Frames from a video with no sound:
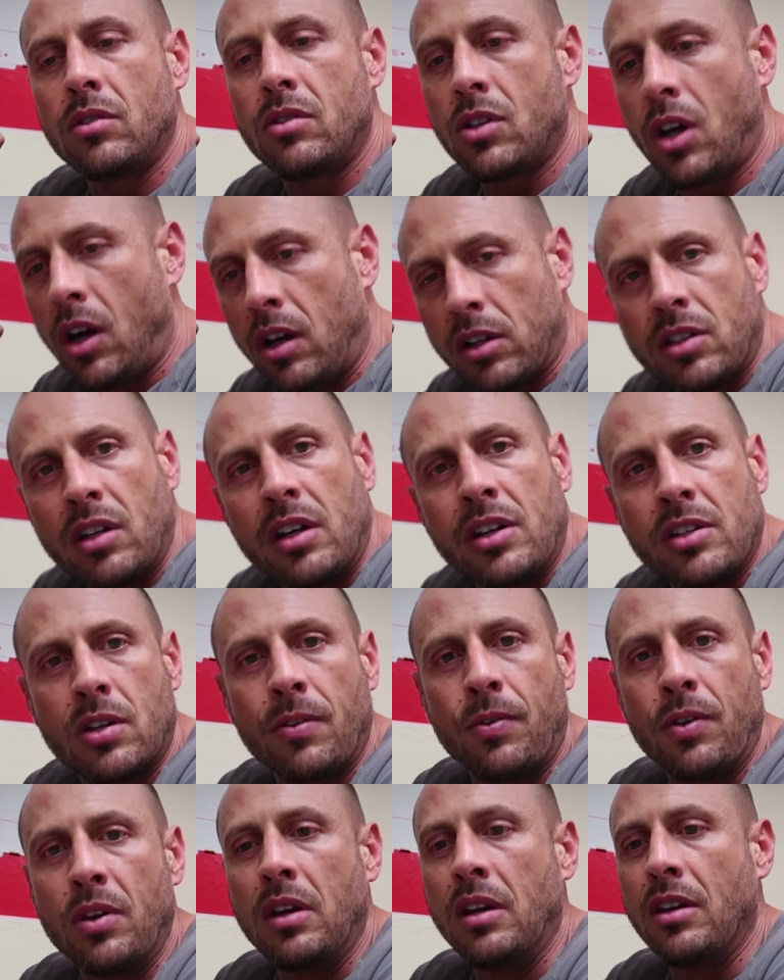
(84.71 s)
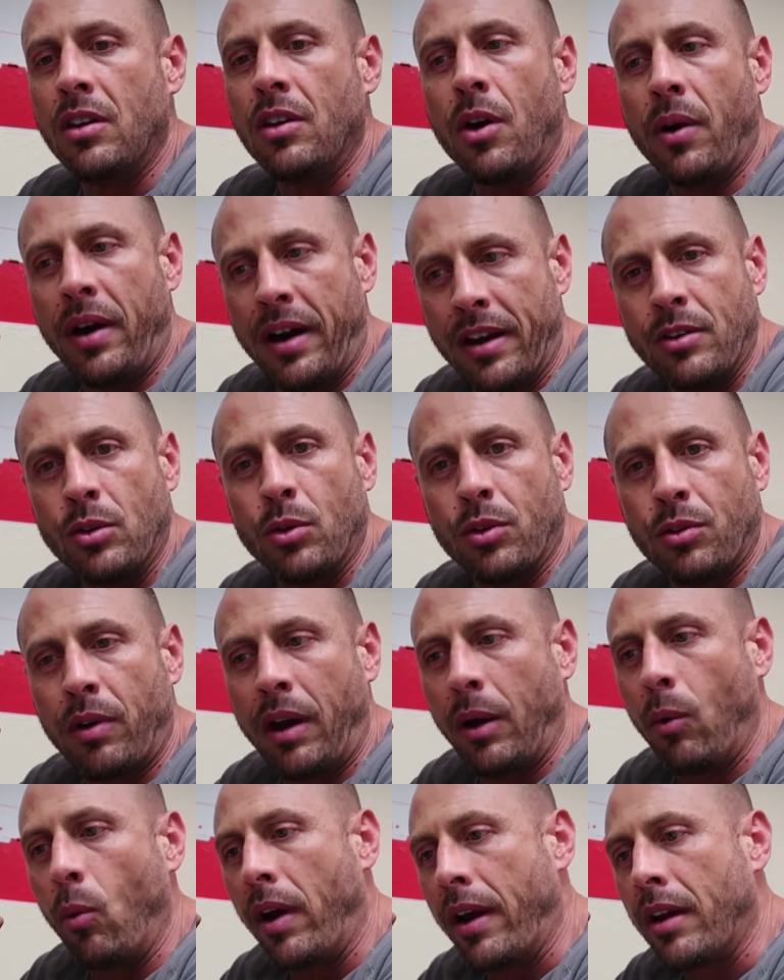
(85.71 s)
Talk to us if you need to know how to do it the
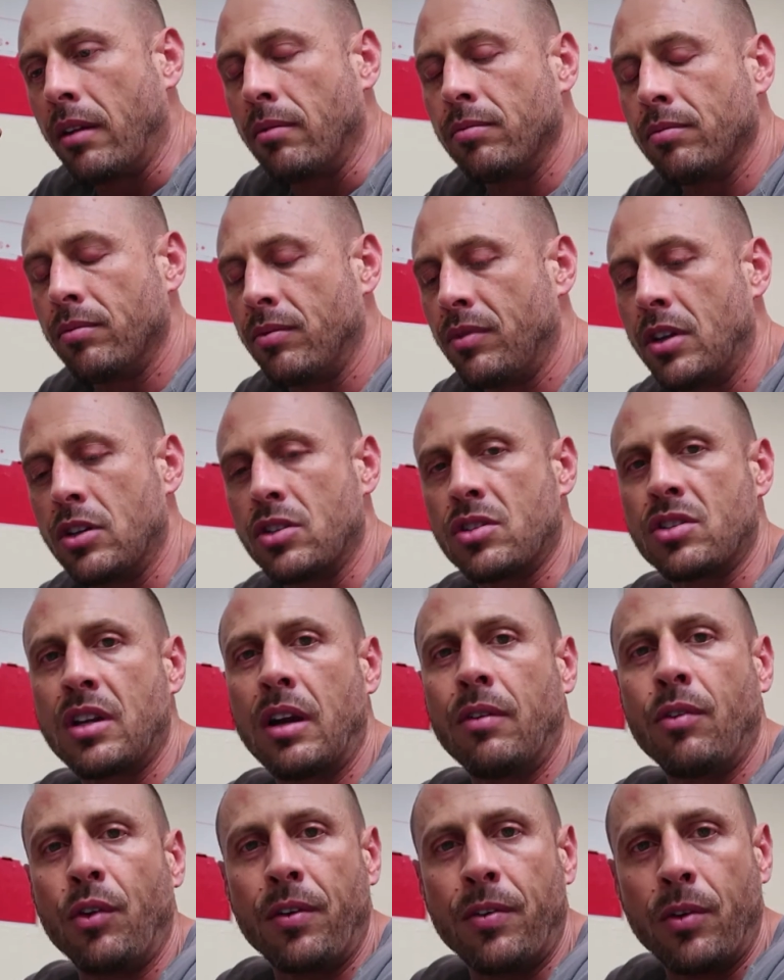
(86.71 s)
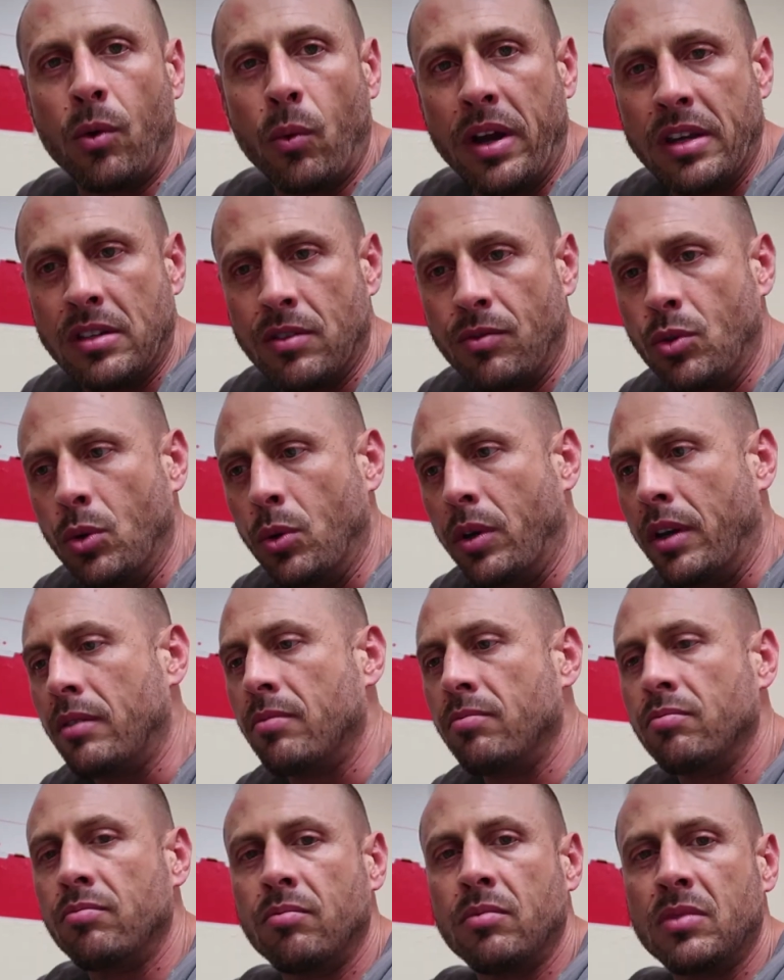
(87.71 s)
right way. There's several different ways of doing
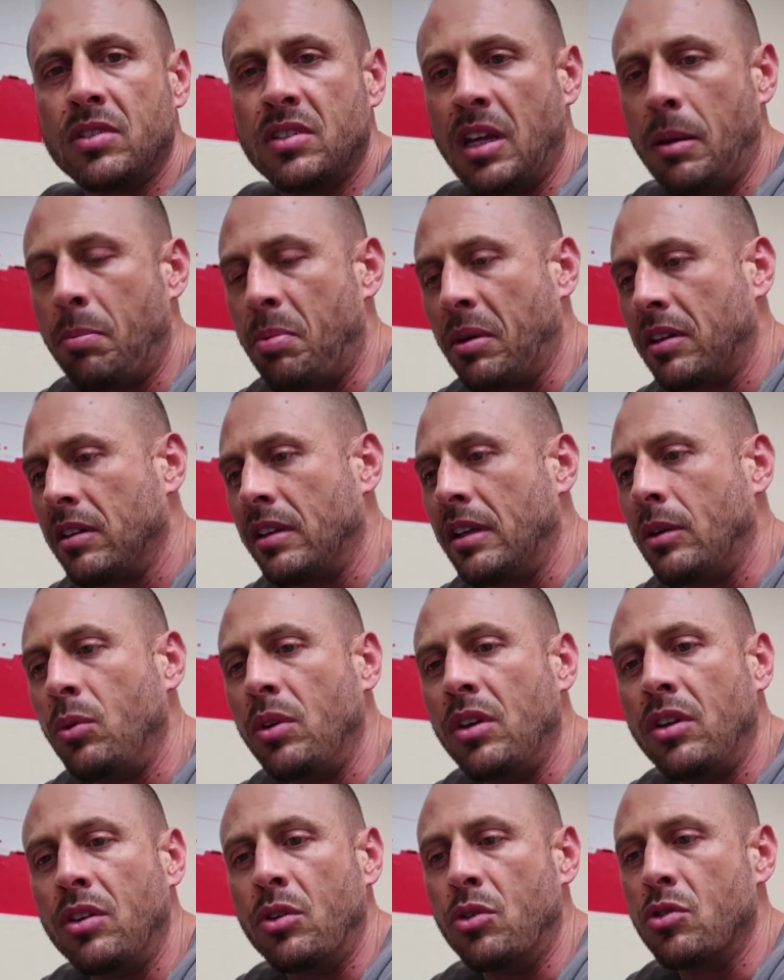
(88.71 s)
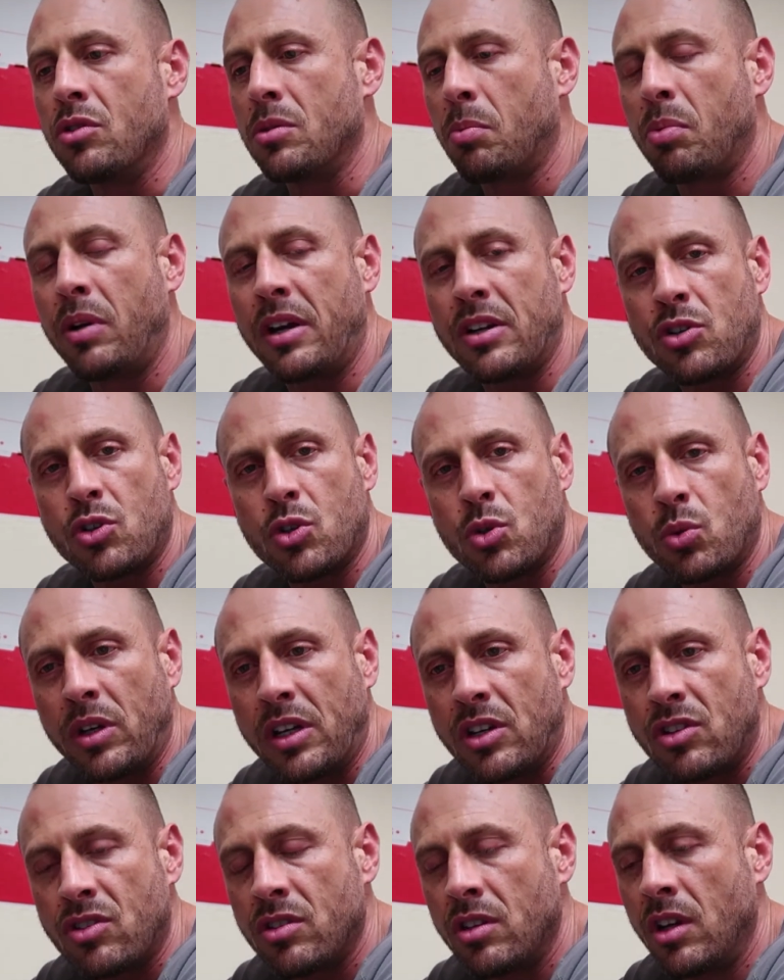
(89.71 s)
it. Typically, we use a pressure
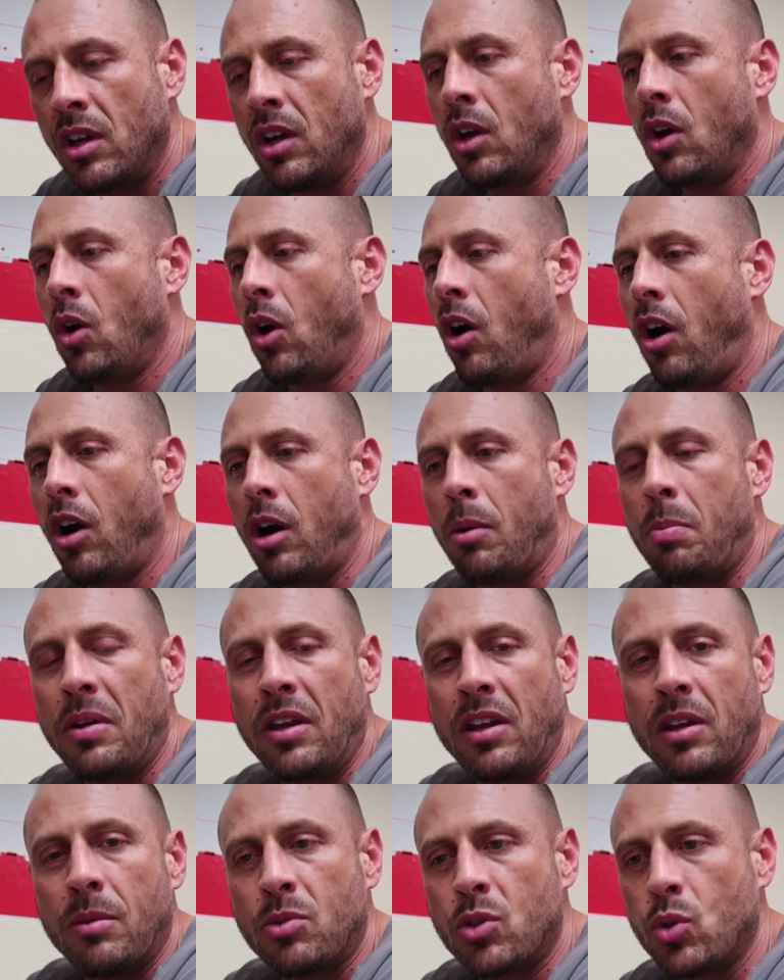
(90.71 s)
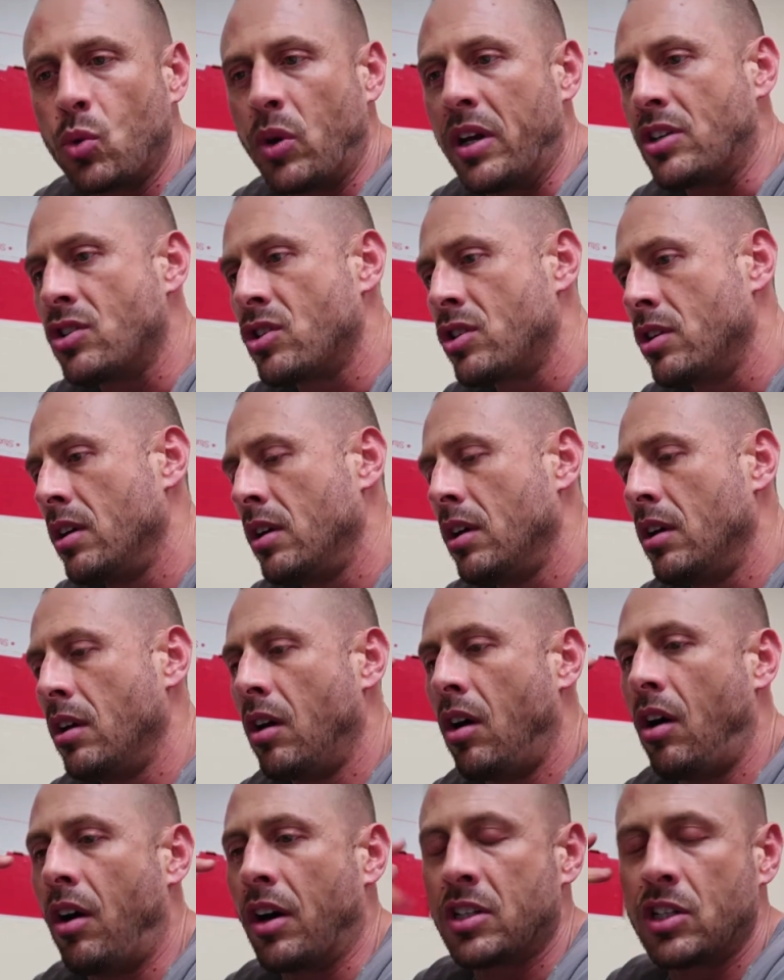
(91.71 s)
switch, RPM switch,
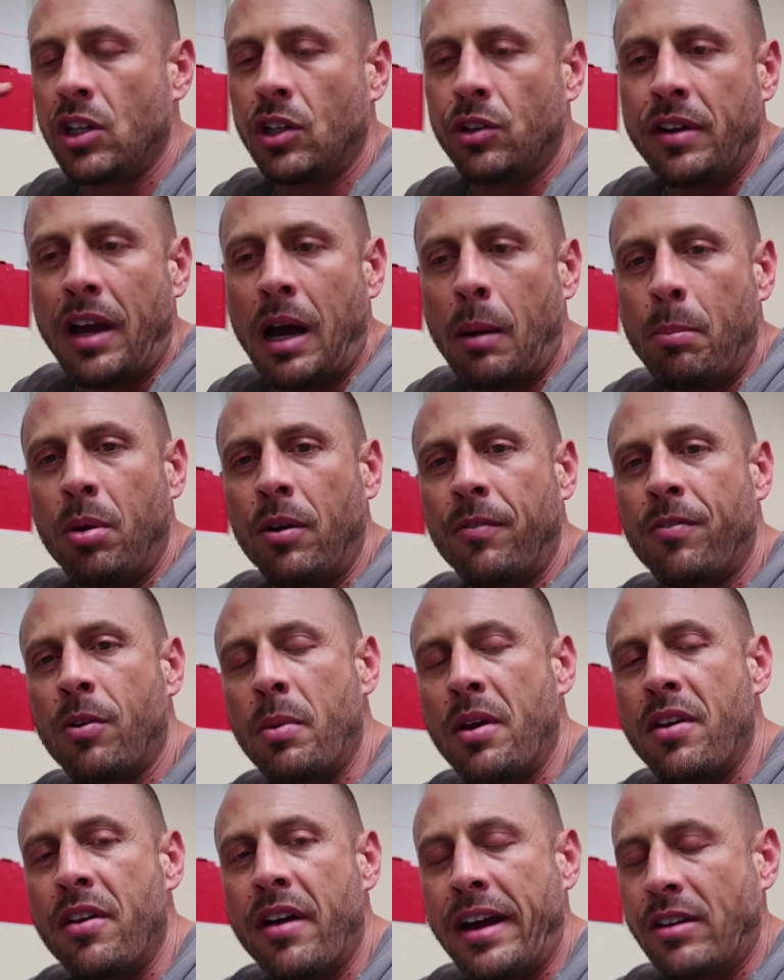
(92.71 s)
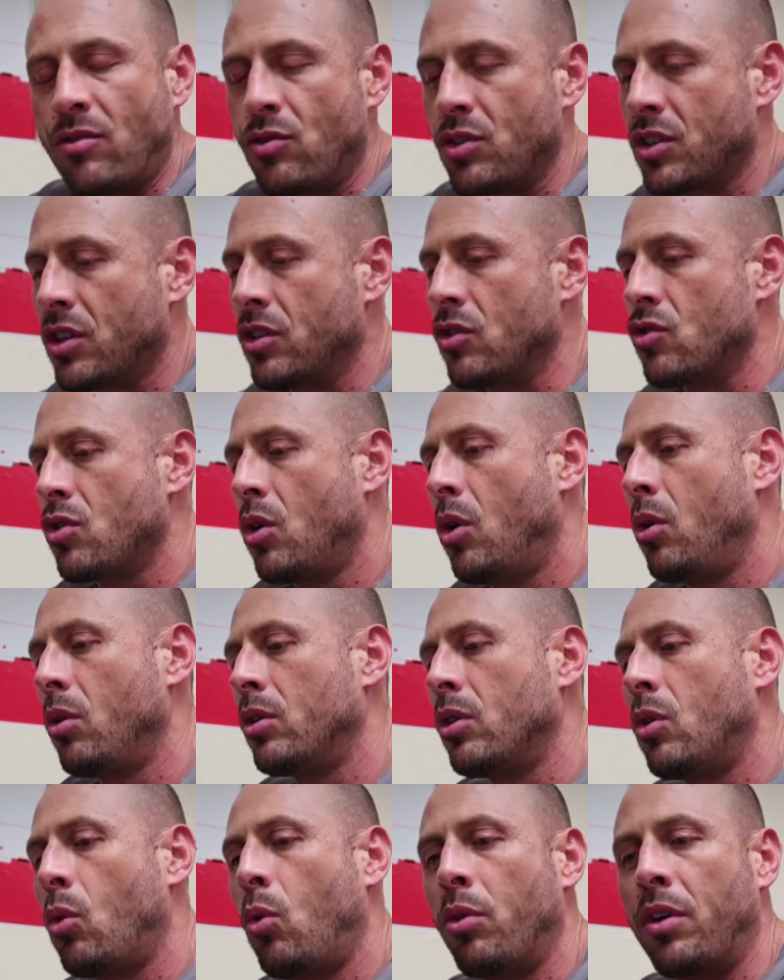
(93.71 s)
auxiliary output from a nitrous
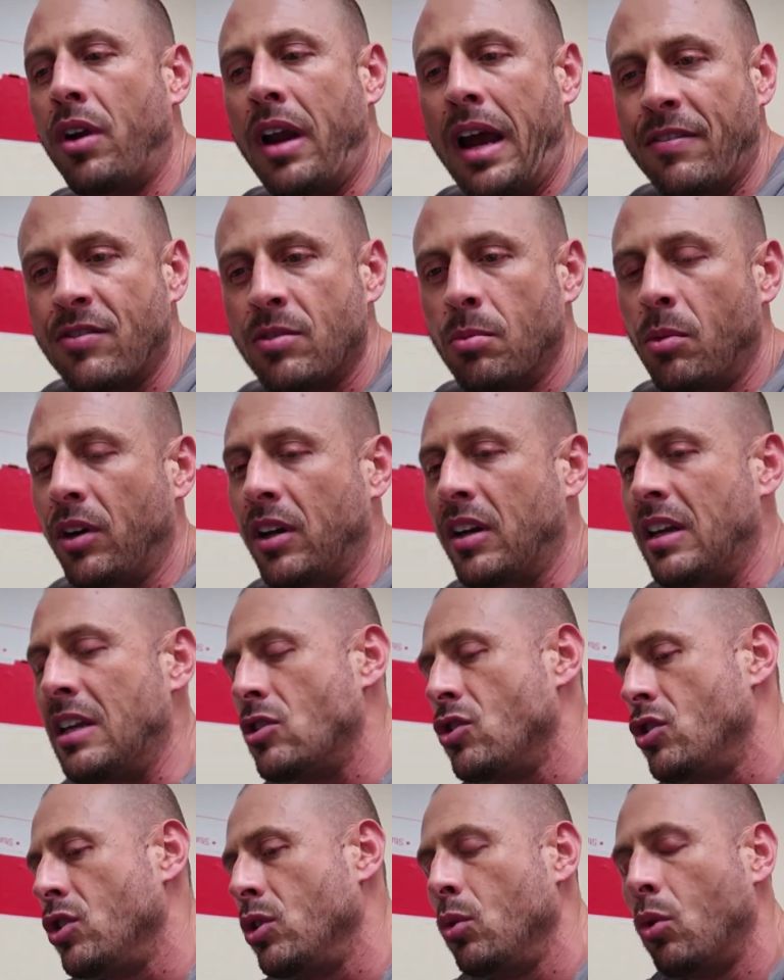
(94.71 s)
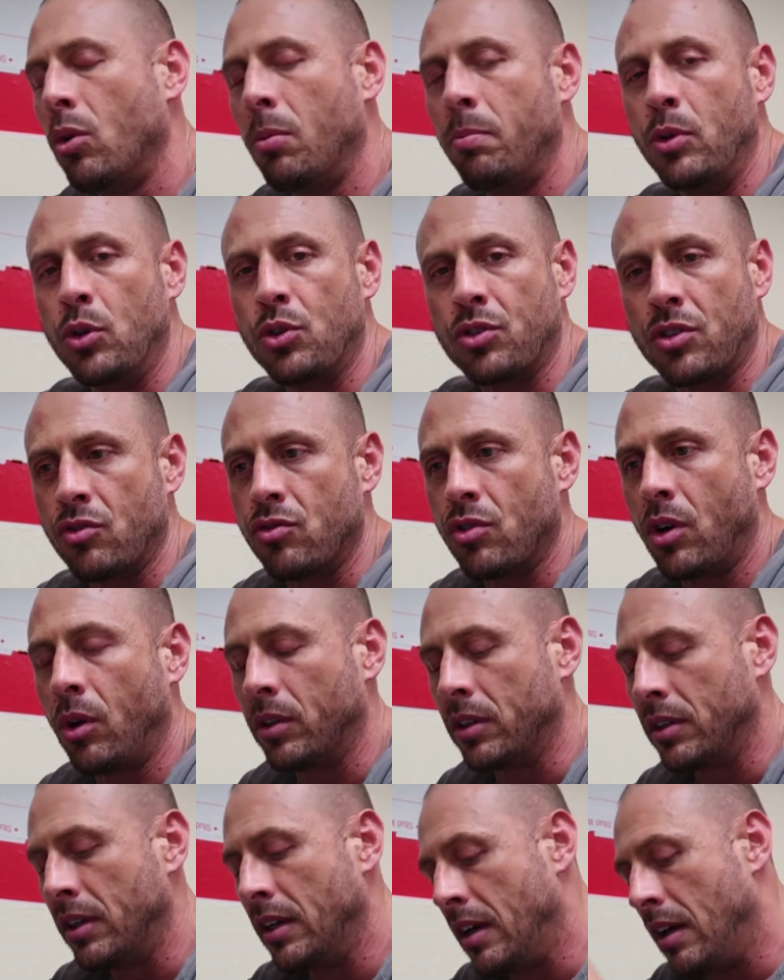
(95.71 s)
controller or aftermarket ECU or boost
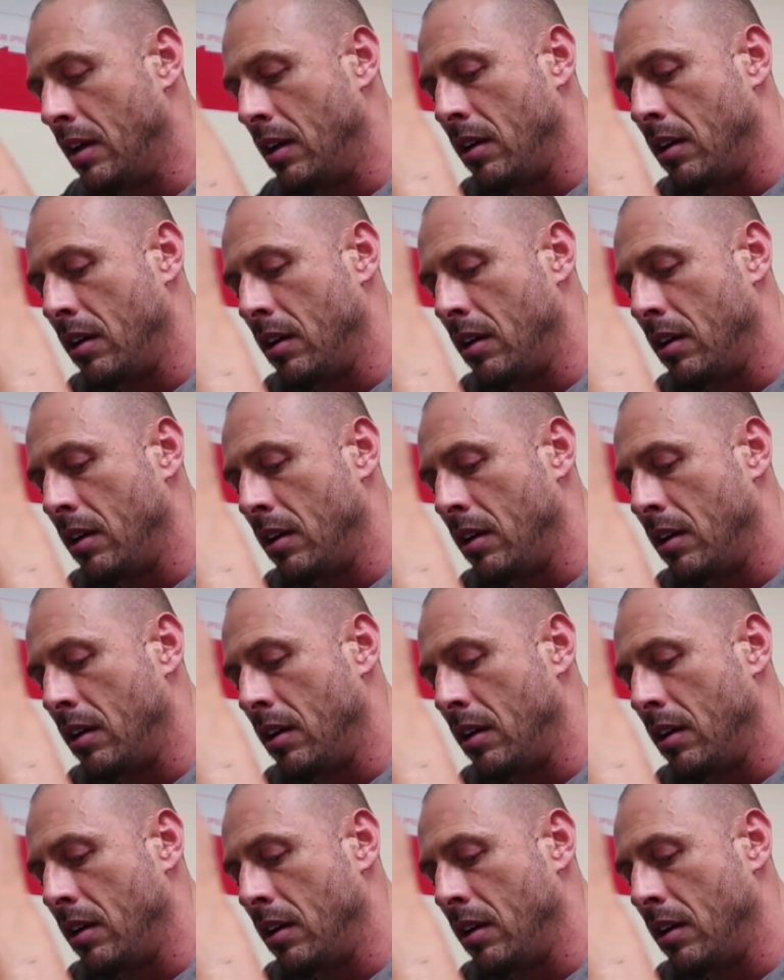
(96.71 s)
controller.